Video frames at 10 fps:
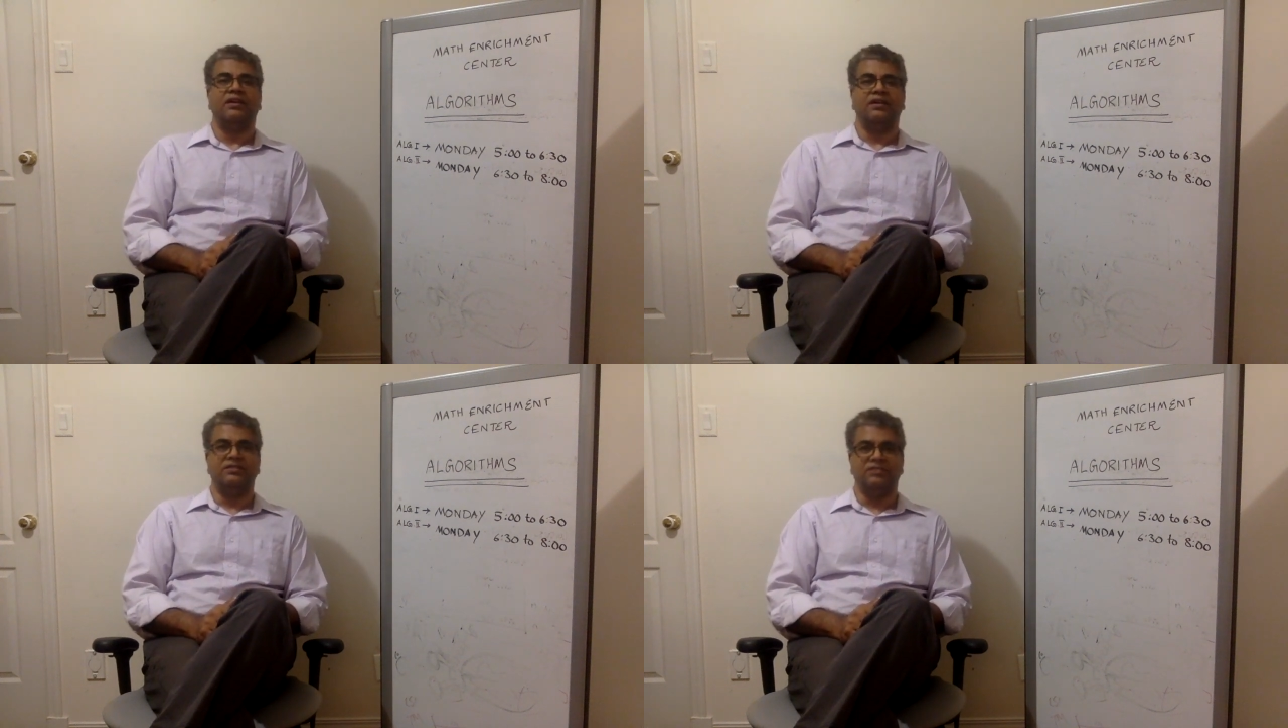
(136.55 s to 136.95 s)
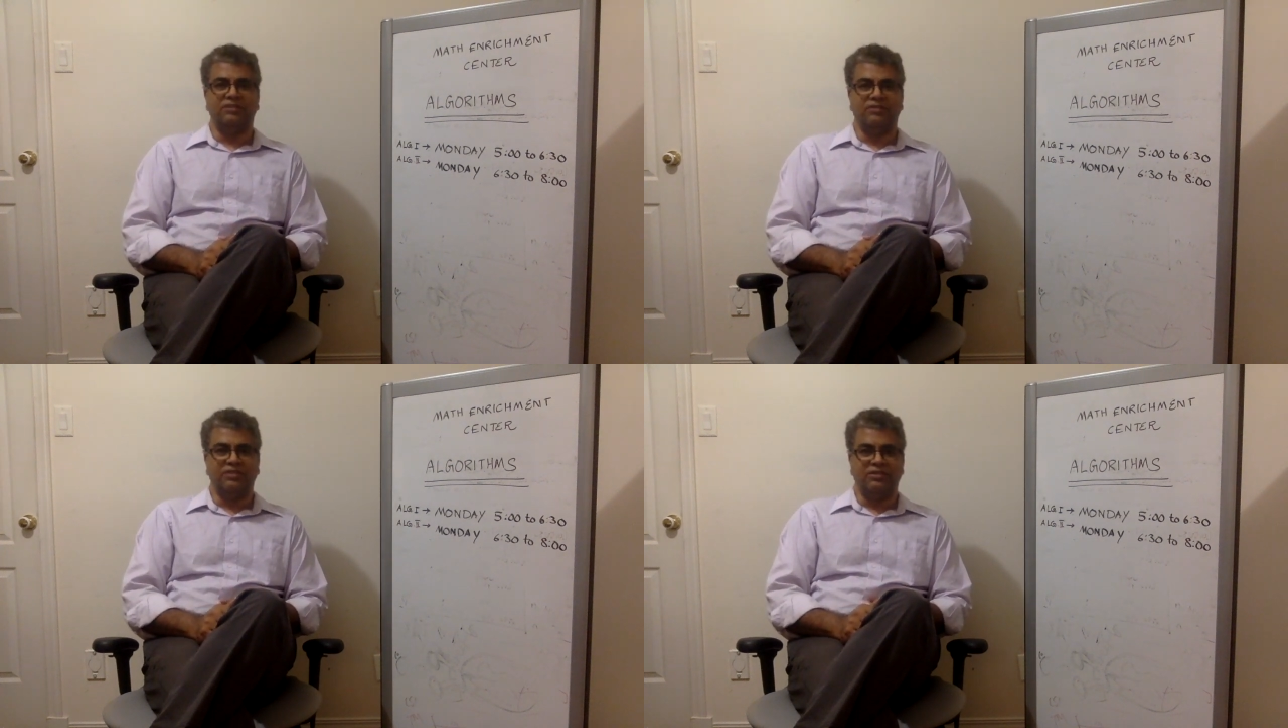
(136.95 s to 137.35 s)
and
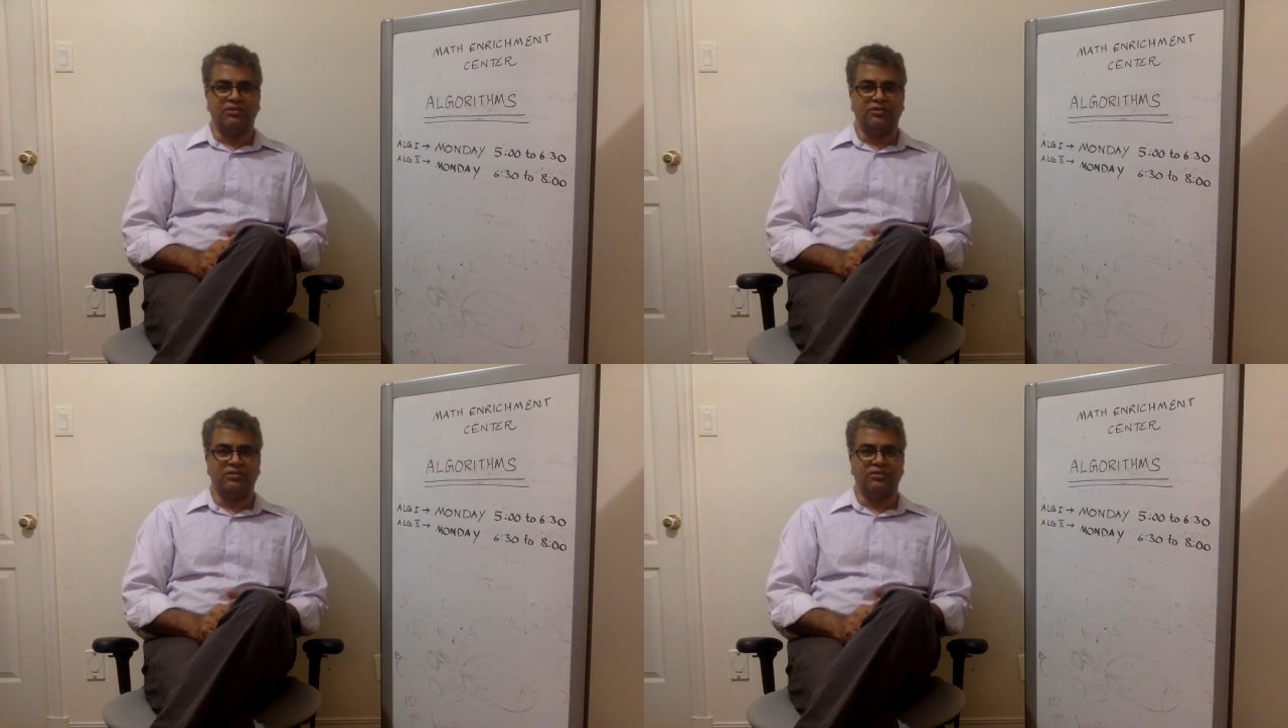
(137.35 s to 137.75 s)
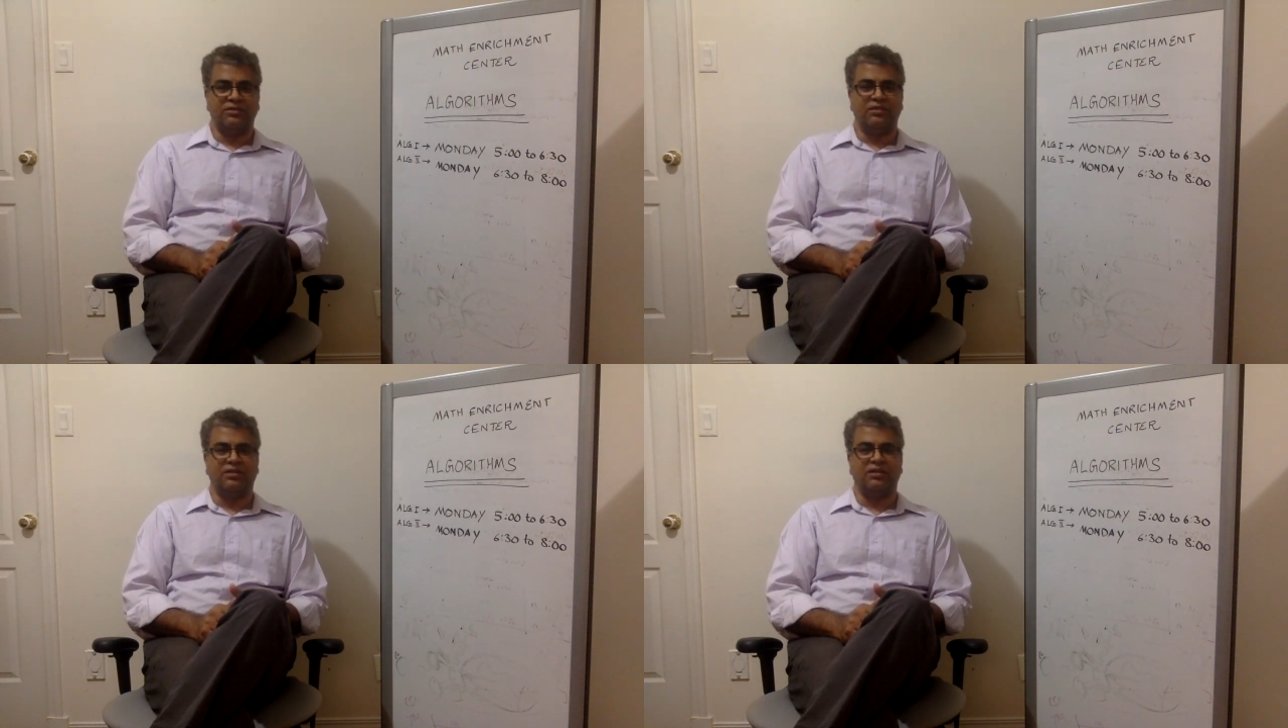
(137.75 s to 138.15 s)
see whether your
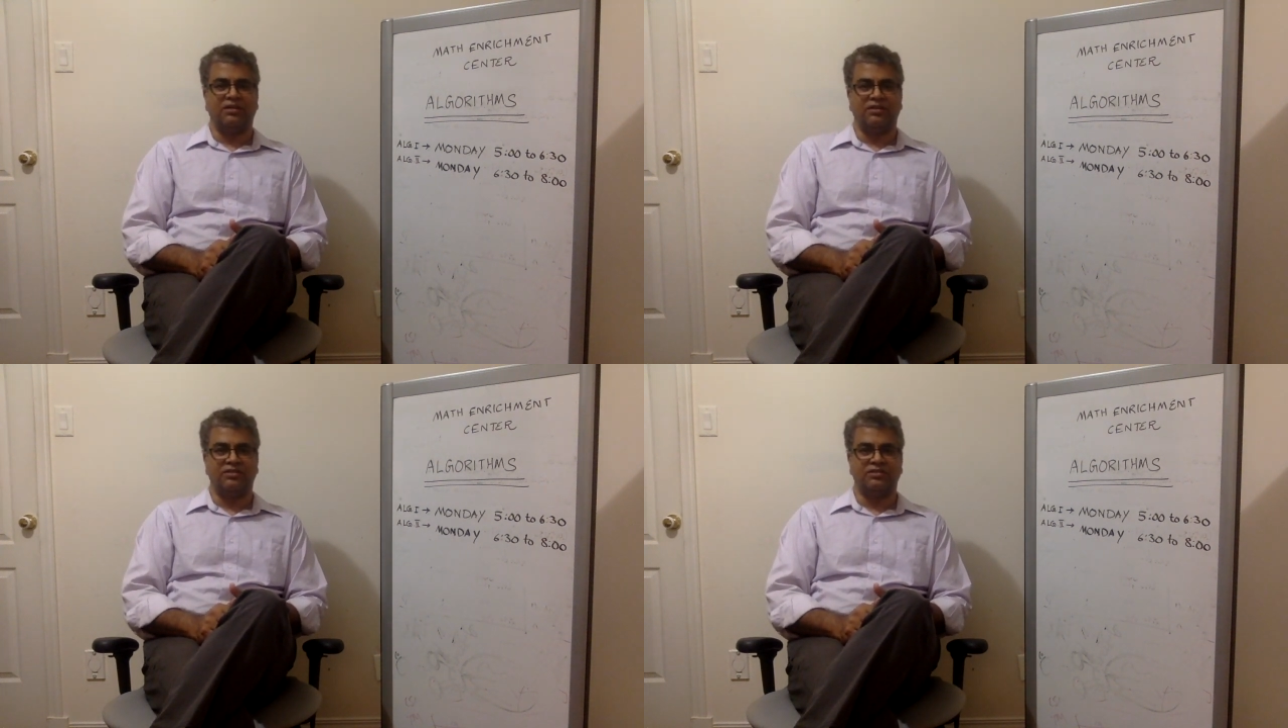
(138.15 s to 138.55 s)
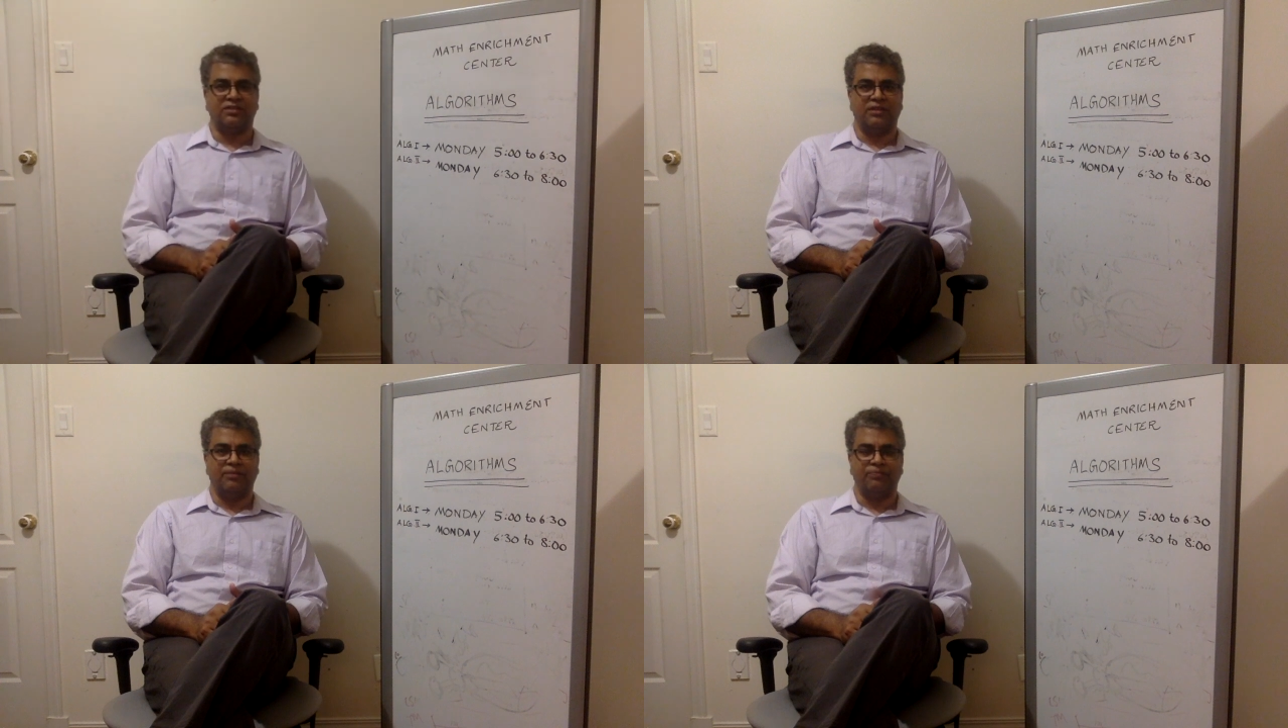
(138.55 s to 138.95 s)
uh, kids
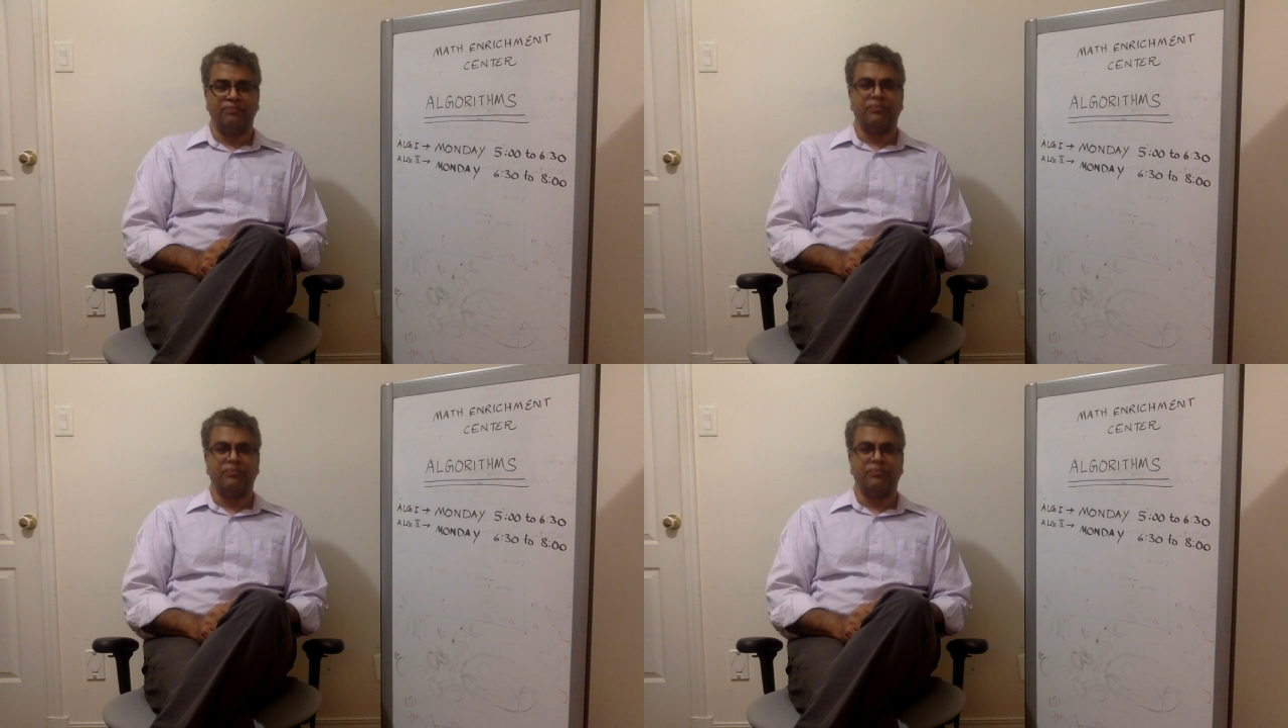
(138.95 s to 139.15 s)
uh,